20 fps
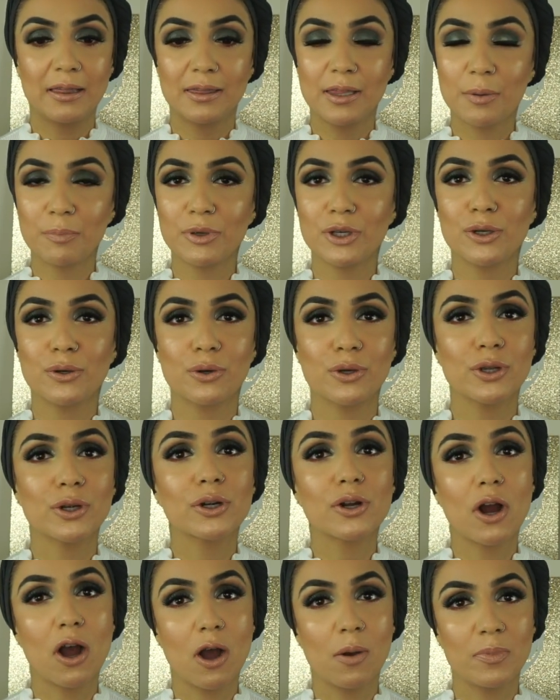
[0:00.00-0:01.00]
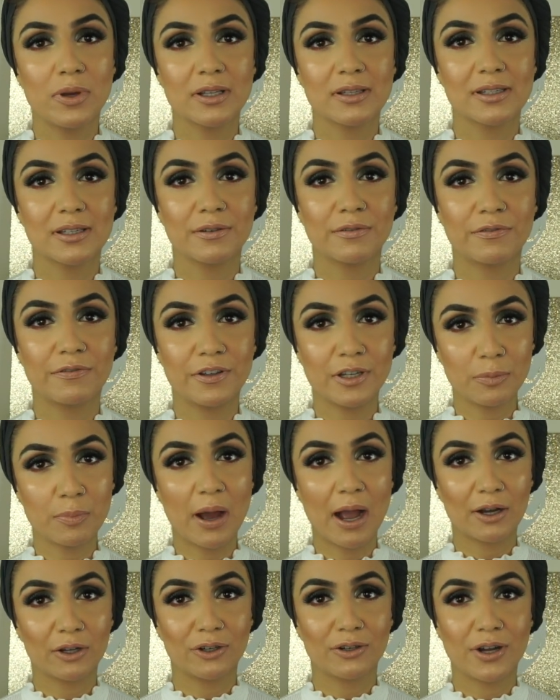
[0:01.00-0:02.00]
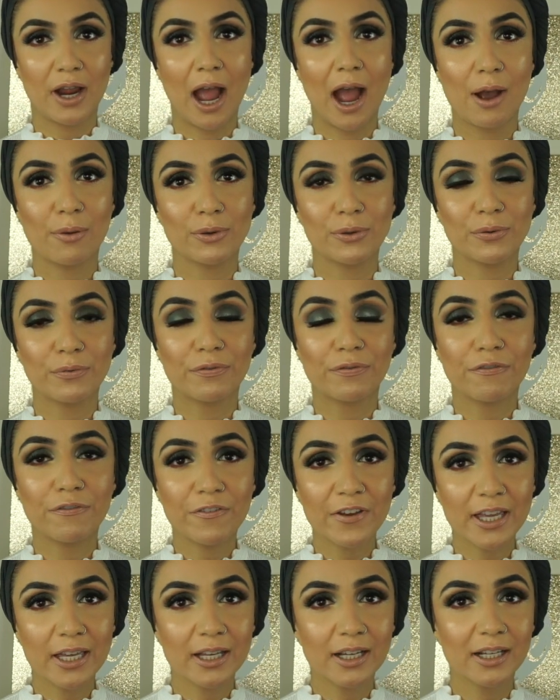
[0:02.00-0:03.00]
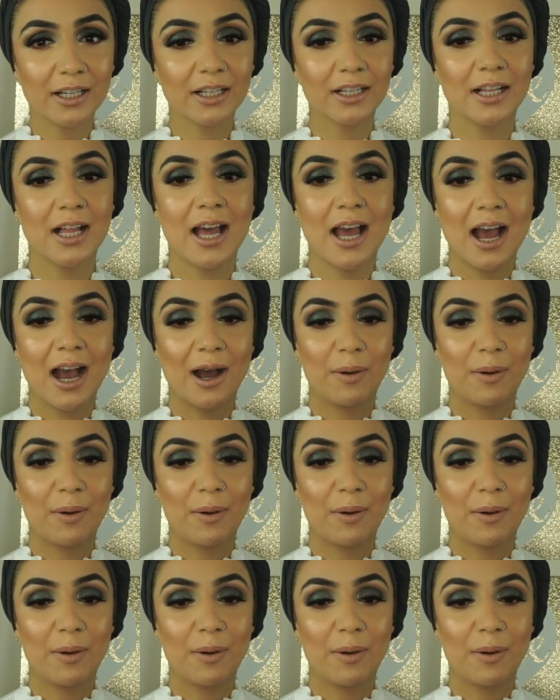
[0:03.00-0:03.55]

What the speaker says: let me know your comments and feedback on how you feel